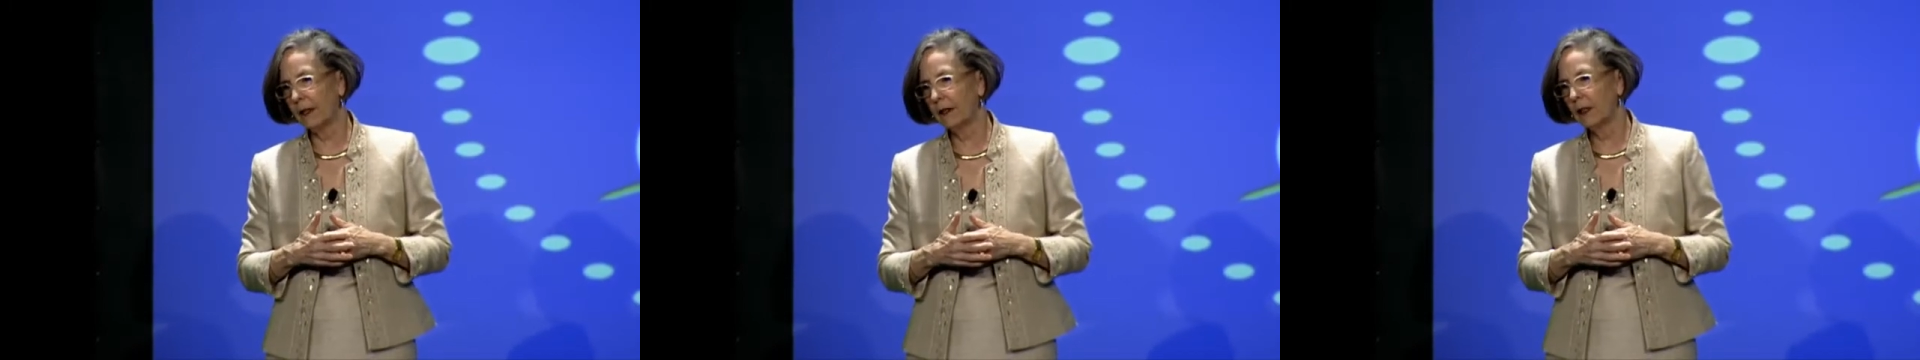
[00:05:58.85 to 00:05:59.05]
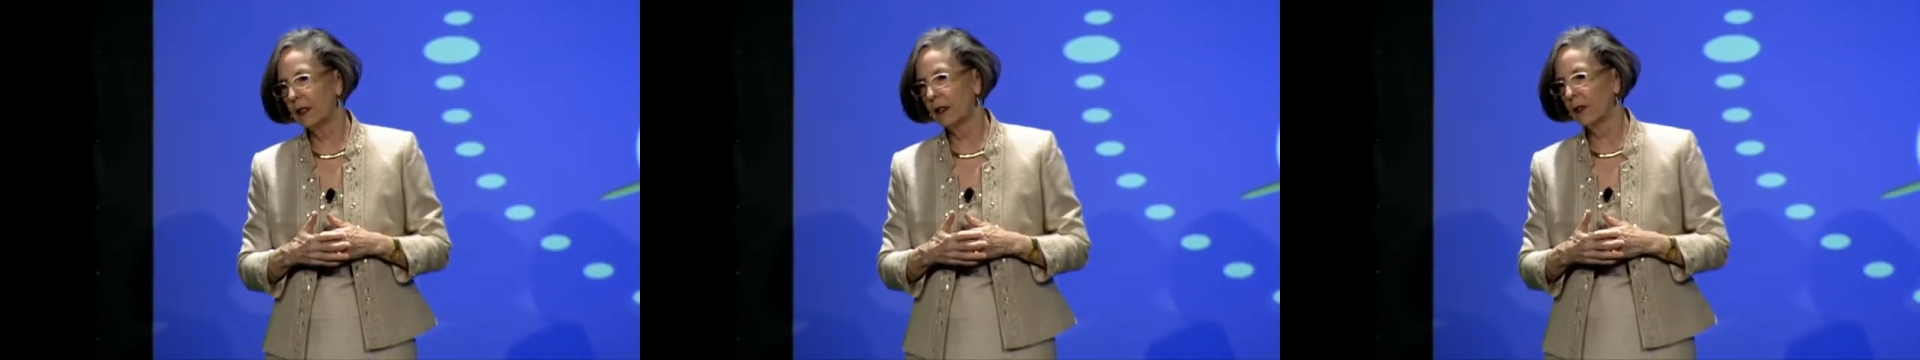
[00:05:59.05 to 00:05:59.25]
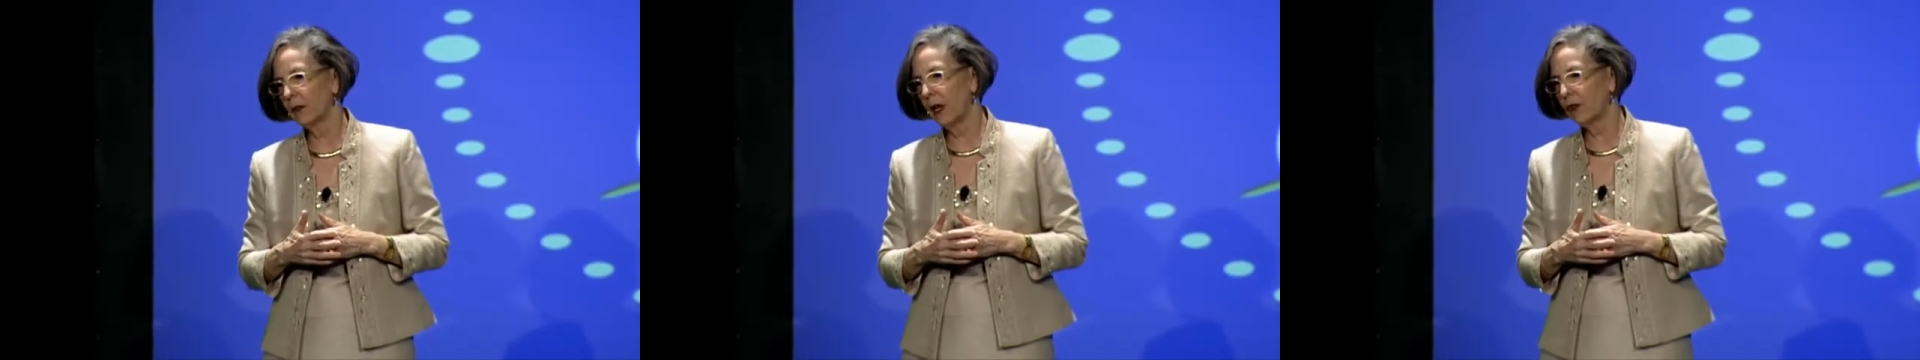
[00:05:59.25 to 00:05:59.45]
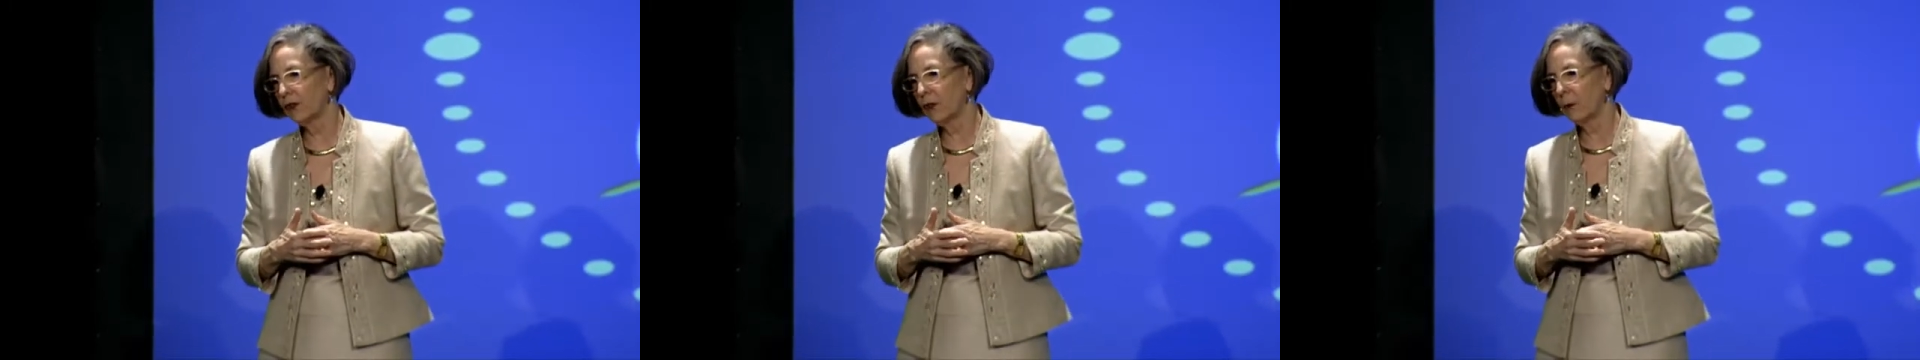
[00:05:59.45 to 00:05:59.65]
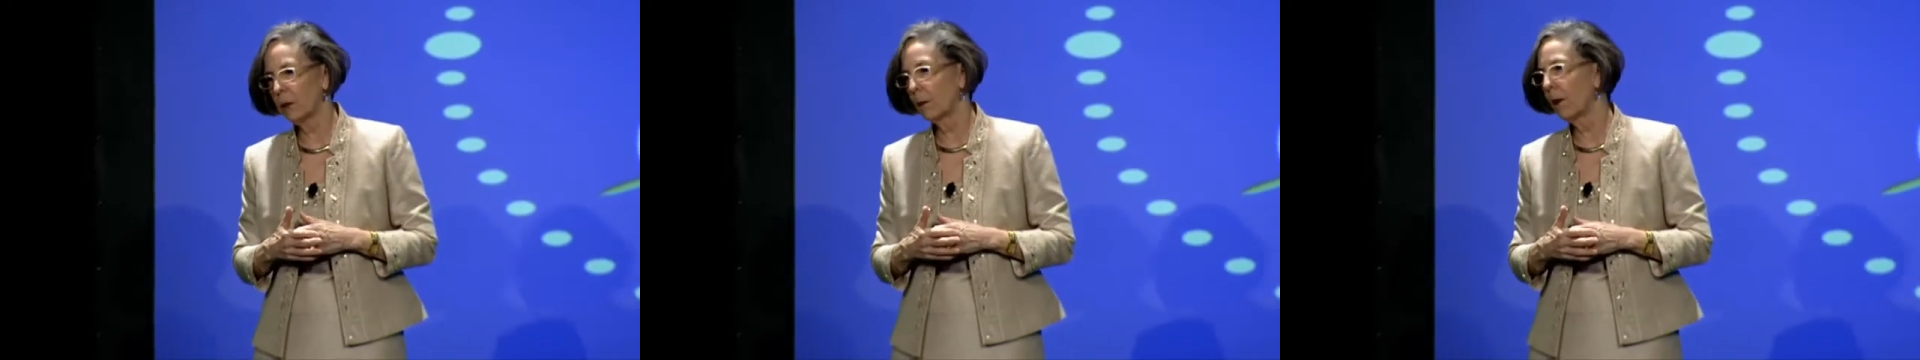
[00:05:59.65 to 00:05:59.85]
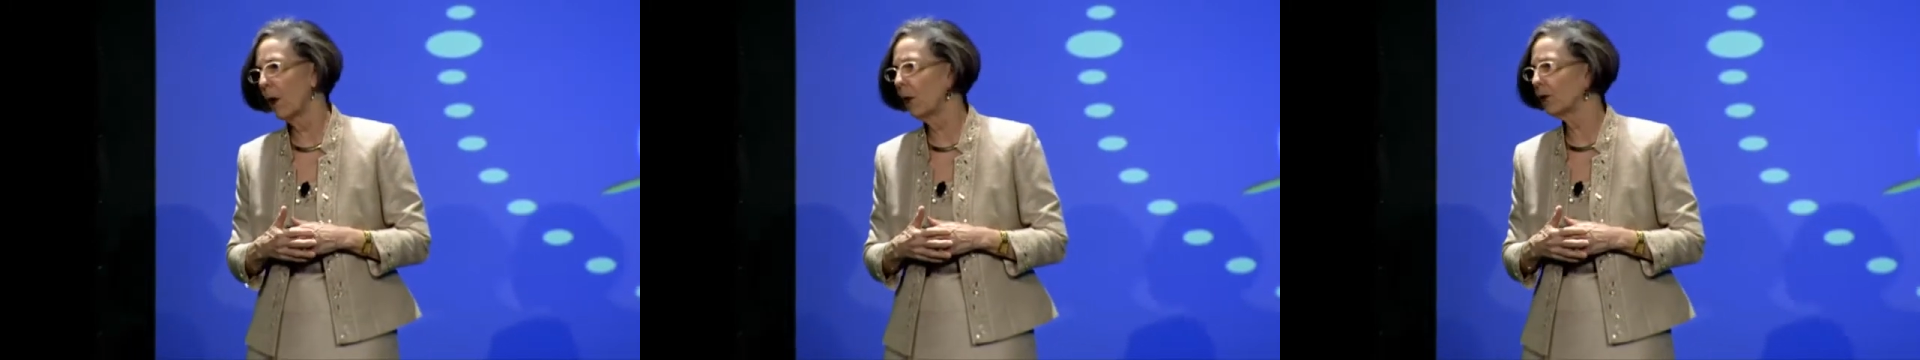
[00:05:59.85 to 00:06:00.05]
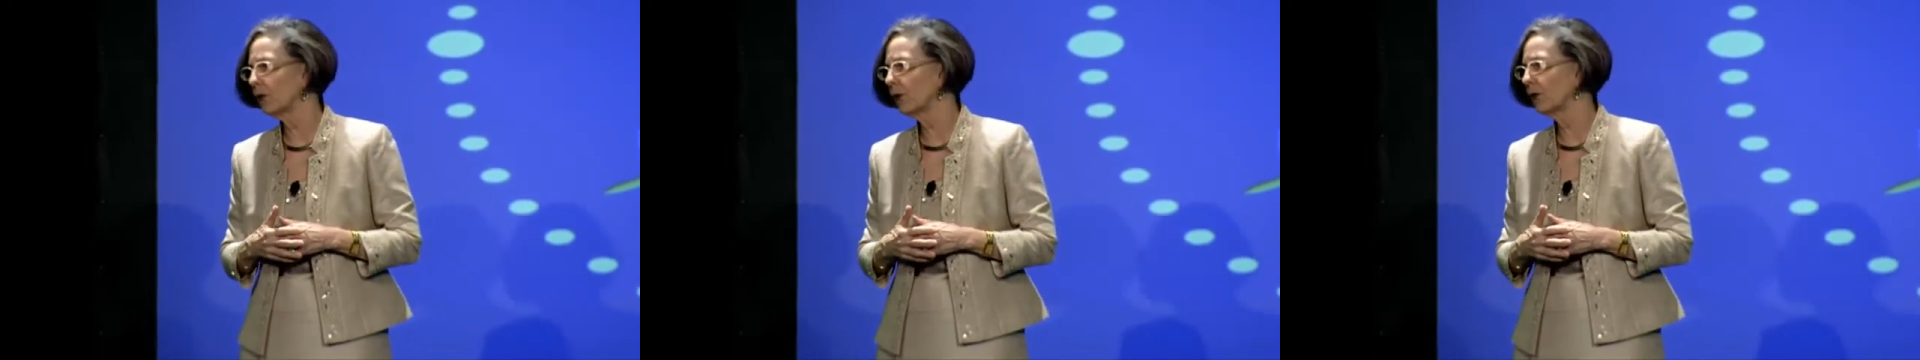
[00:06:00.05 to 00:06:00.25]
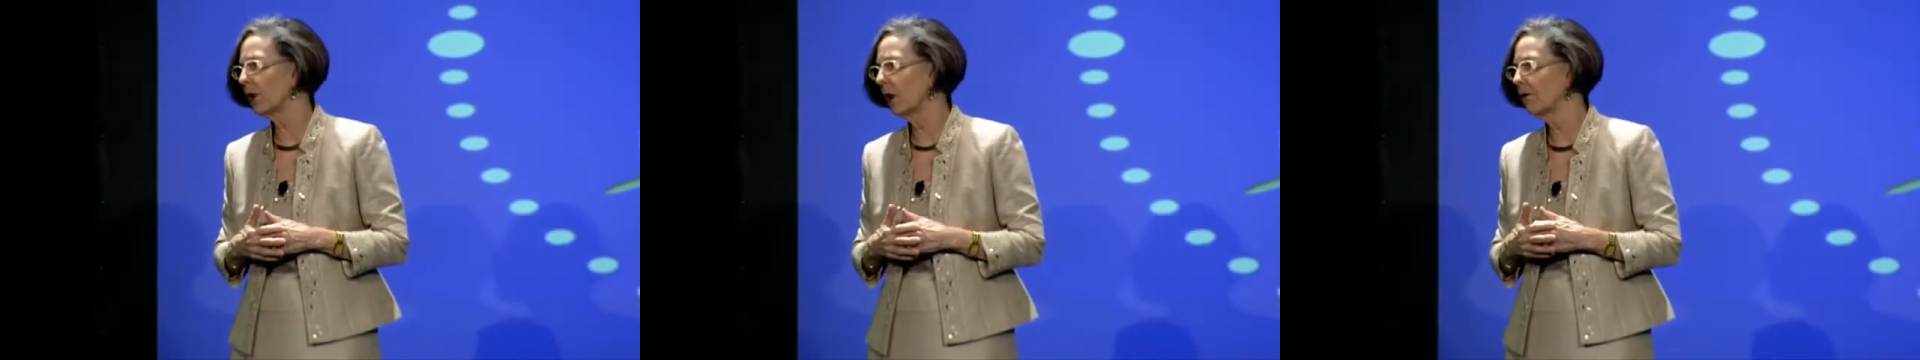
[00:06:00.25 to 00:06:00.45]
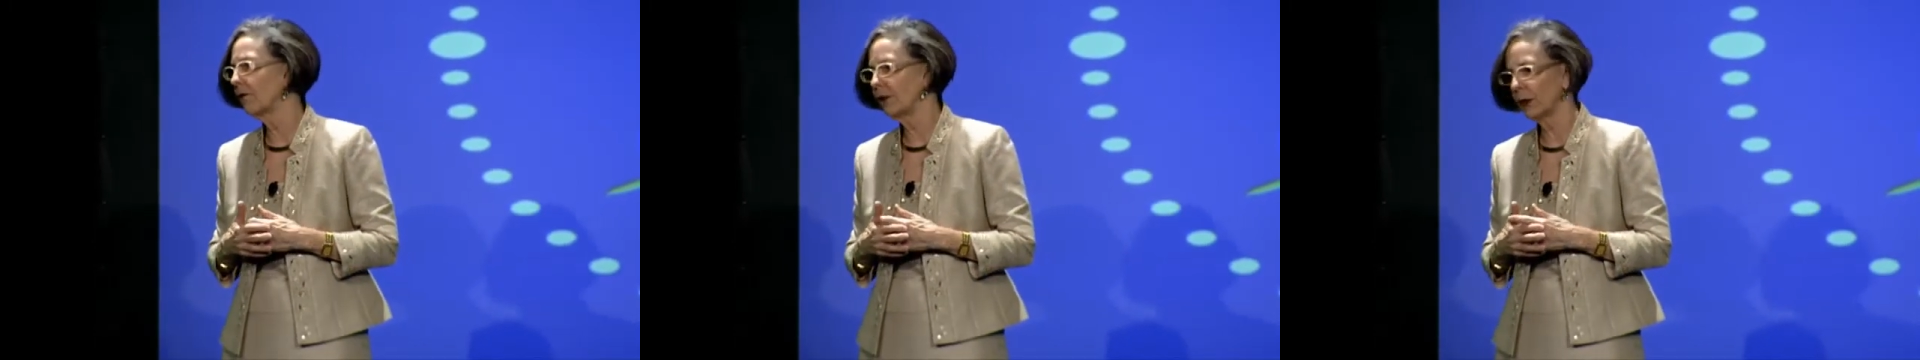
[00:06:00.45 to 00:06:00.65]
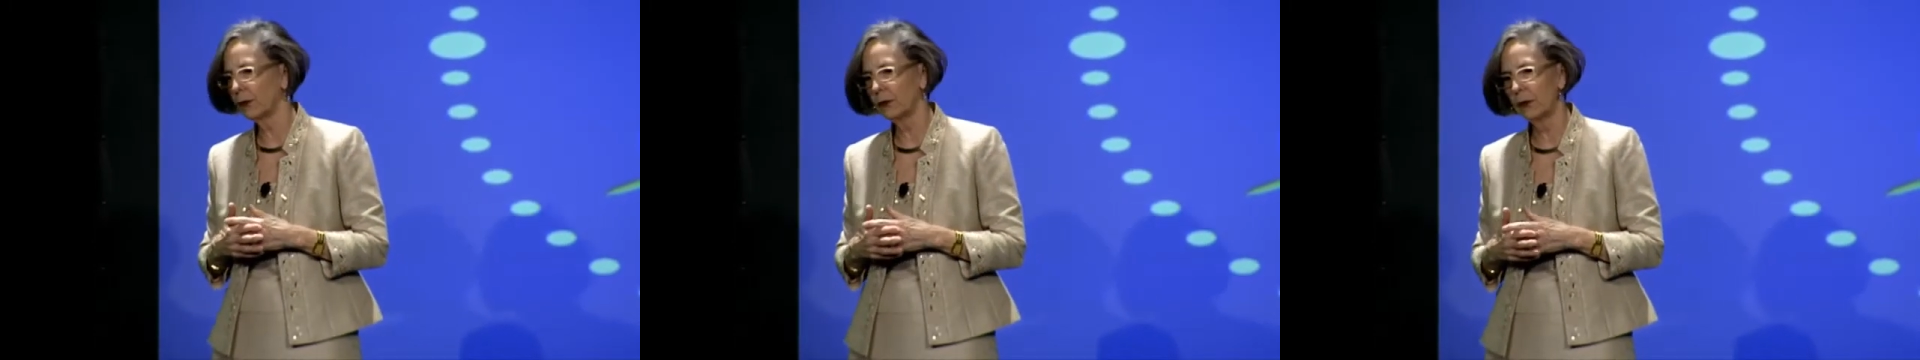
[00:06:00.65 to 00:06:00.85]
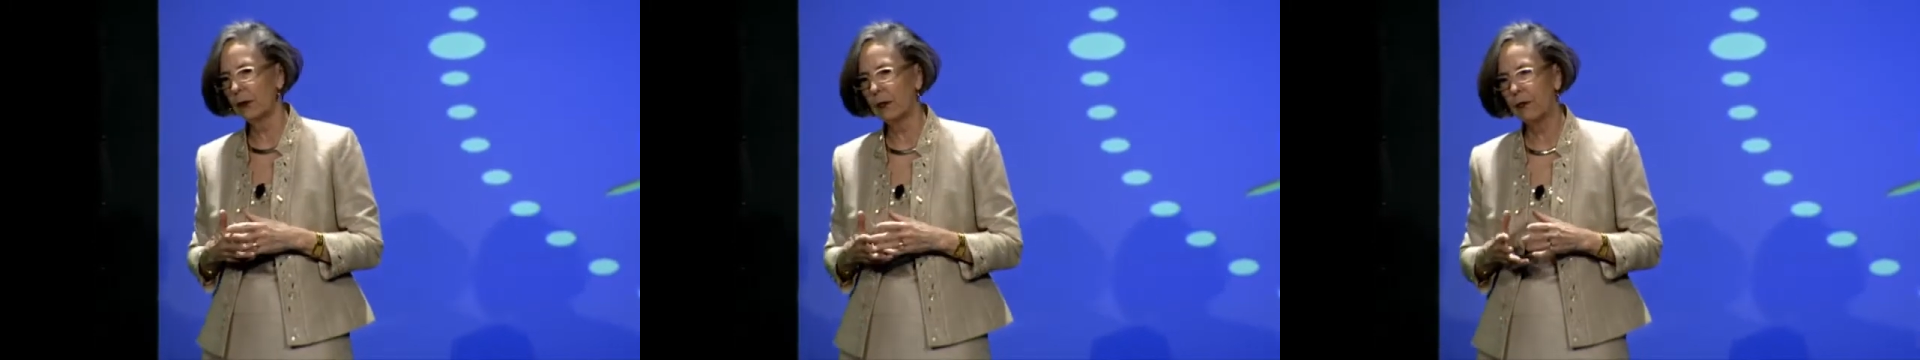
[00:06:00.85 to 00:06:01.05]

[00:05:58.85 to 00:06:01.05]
congressional proposals are filtered